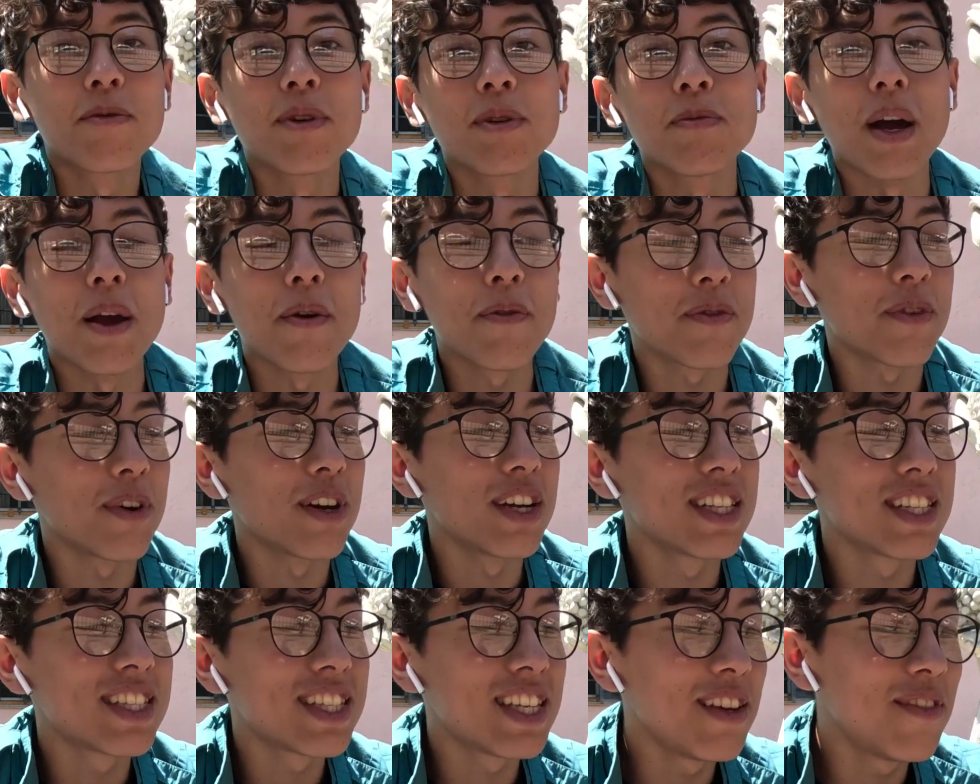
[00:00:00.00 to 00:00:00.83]
with my
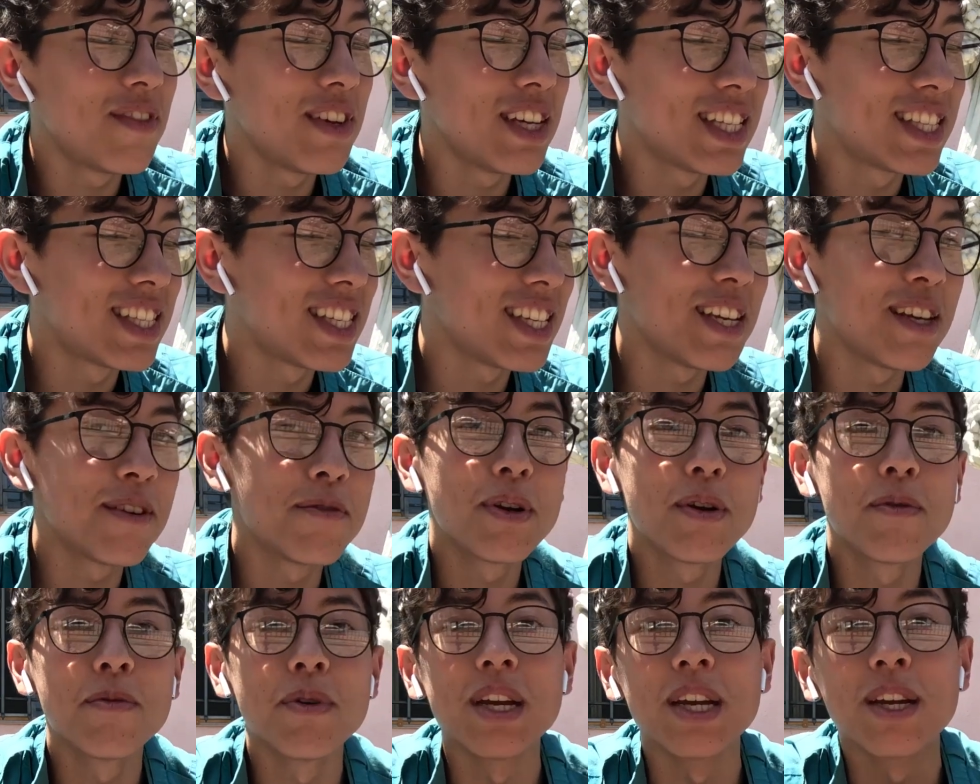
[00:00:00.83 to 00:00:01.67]
friend CBT,
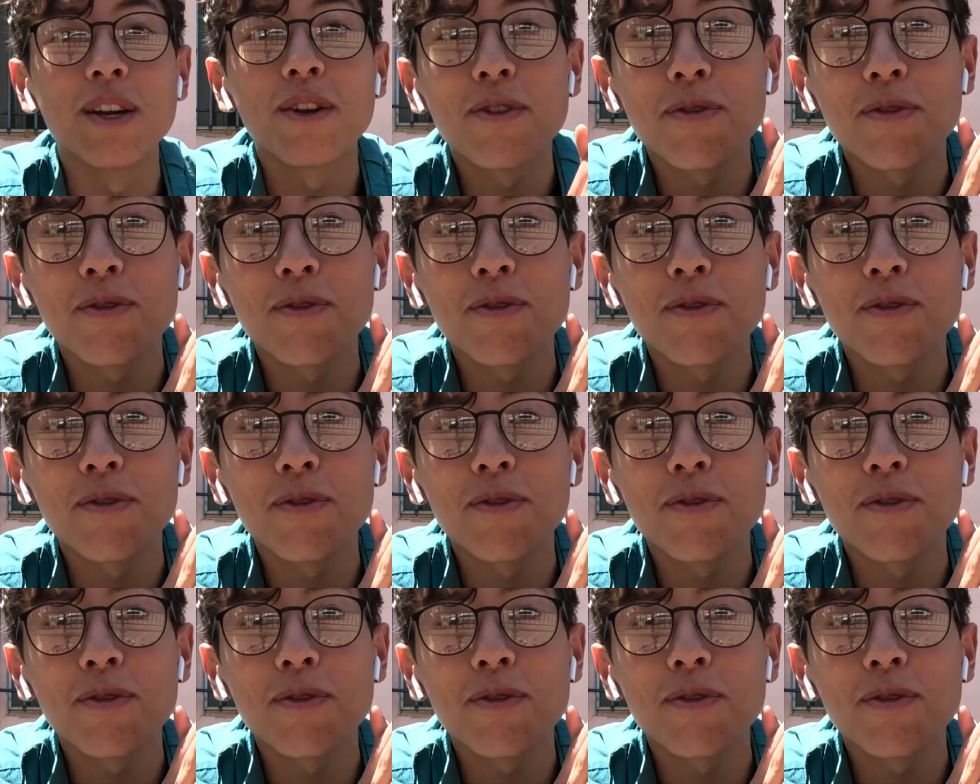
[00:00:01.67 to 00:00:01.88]
we went